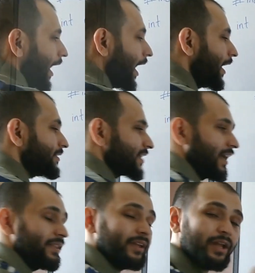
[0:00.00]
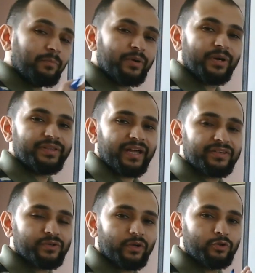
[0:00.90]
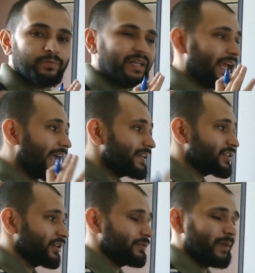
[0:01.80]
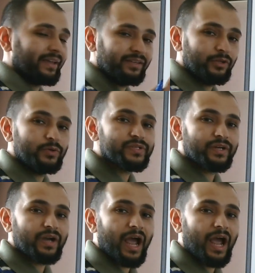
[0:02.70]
And the number that is going to be entered by the user,